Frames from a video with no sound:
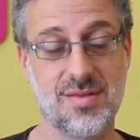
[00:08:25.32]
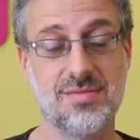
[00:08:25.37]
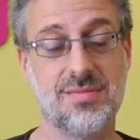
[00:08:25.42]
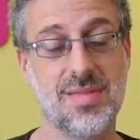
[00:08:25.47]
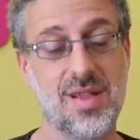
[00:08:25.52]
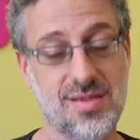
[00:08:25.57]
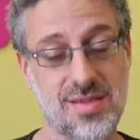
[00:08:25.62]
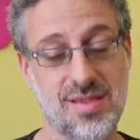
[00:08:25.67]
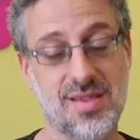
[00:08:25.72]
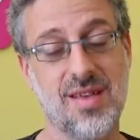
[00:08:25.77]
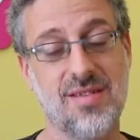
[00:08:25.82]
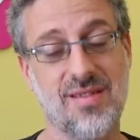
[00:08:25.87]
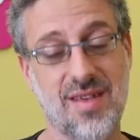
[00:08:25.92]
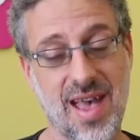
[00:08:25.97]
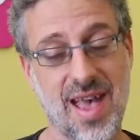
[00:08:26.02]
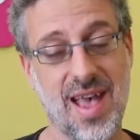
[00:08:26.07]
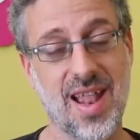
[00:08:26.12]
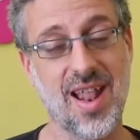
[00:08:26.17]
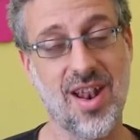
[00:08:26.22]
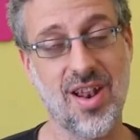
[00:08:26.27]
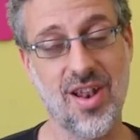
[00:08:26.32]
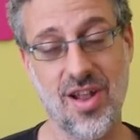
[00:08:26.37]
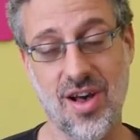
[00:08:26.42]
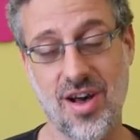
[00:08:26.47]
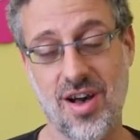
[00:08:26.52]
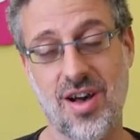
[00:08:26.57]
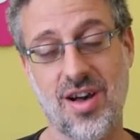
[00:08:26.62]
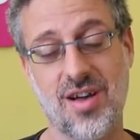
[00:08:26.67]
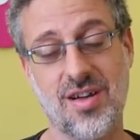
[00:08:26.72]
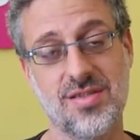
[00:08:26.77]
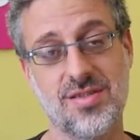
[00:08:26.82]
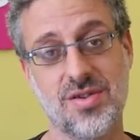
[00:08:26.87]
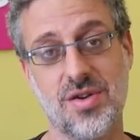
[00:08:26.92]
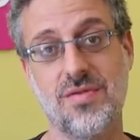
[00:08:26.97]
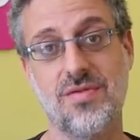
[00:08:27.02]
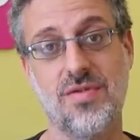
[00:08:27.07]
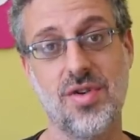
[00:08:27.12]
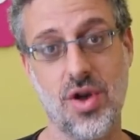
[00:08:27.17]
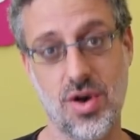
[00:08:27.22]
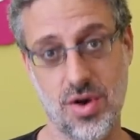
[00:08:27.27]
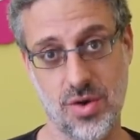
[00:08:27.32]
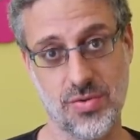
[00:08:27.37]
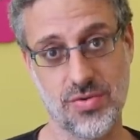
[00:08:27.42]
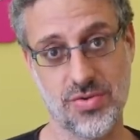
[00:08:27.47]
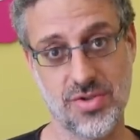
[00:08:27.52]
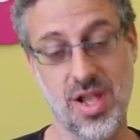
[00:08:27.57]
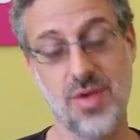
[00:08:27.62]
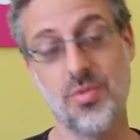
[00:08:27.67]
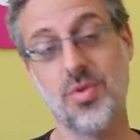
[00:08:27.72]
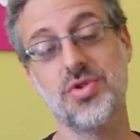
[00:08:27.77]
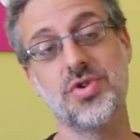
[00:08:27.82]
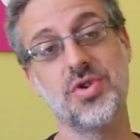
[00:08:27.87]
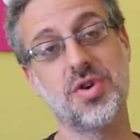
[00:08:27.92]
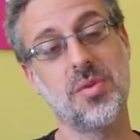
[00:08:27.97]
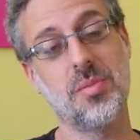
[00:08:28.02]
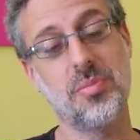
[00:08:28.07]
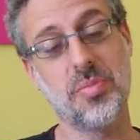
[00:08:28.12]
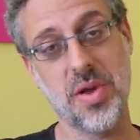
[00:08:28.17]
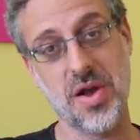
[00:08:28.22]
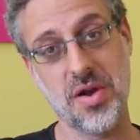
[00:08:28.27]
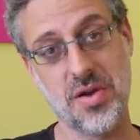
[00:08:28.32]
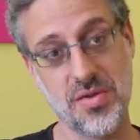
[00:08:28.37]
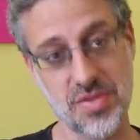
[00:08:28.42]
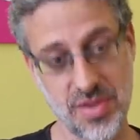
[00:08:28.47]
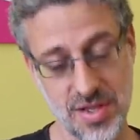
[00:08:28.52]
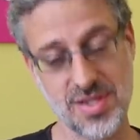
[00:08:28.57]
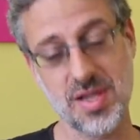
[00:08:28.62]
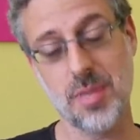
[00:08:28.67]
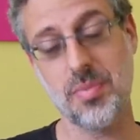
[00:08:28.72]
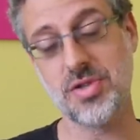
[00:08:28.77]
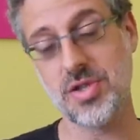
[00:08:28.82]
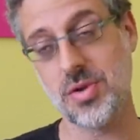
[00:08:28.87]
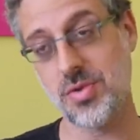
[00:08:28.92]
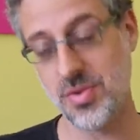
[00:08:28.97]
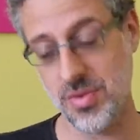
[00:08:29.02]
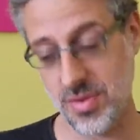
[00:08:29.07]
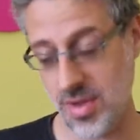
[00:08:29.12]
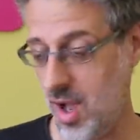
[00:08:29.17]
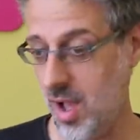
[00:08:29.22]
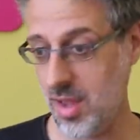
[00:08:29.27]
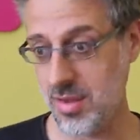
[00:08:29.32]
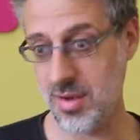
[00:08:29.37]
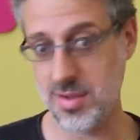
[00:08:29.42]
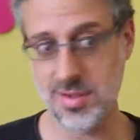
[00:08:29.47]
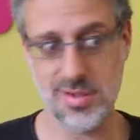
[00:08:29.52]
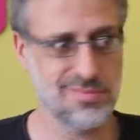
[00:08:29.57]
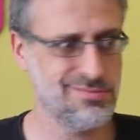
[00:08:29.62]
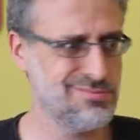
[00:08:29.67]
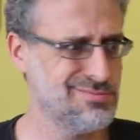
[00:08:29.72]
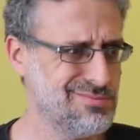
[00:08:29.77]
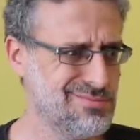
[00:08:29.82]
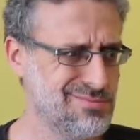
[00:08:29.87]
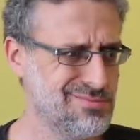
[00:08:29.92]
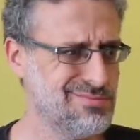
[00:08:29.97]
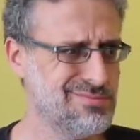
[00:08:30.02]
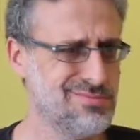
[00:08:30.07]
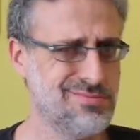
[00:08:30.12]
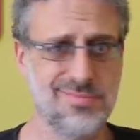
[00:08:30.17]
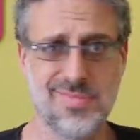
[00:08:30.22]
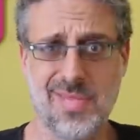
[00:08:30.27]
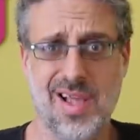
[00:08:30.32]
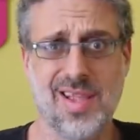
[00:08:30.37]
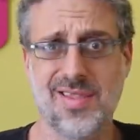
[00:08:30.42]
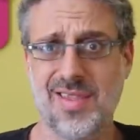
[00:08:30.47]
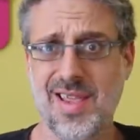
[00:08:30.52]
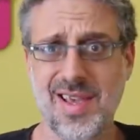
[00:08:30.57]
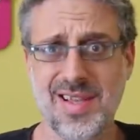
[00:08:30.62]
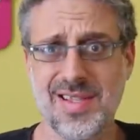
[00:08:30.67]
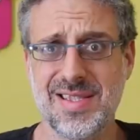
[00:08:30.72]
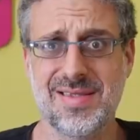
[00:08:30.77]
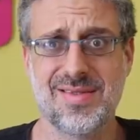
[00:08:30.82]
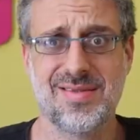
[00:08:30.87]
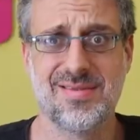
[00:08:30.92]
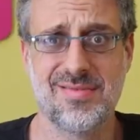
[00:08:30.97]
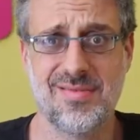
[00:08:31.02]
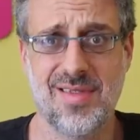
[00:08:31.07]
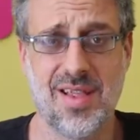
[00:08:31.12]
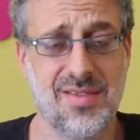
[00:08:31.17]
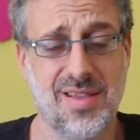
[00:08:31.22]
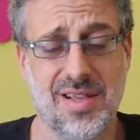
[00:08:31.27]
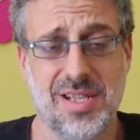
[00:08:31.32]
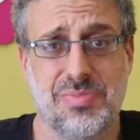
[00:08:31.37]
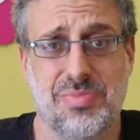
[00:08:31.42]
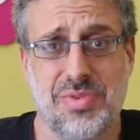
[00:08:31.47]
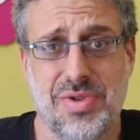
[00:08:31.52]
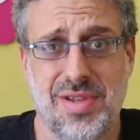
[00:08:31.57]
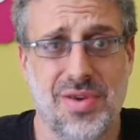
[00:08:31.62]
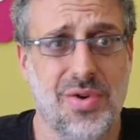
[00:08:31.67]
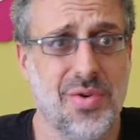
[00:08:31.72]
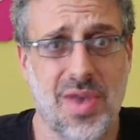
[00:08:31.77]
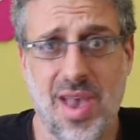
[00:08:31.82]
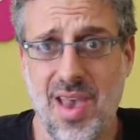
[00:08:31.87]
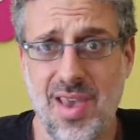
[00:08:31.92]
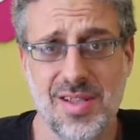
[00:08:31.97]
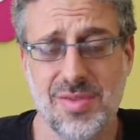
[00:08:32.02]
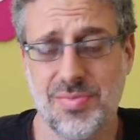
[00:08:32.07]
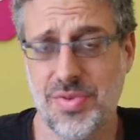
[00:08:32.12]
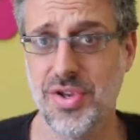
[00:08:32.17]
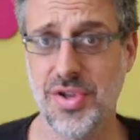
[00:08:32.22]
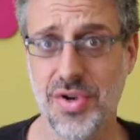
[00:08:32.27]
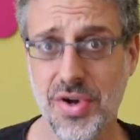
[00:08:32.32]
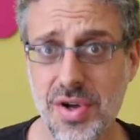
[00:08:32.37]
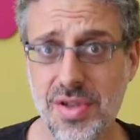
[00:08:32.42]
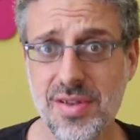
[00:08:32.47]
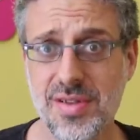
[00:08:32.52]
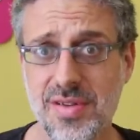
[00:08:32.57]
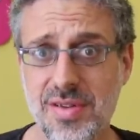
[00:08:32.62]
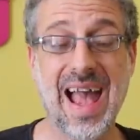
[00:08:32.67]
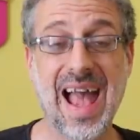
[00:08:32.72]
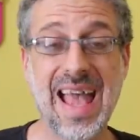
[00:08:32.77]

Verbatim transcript: but they've had a lot of lows. And when you compare this episode to the others, I think it's I think it's pretty okay. It's pretty good.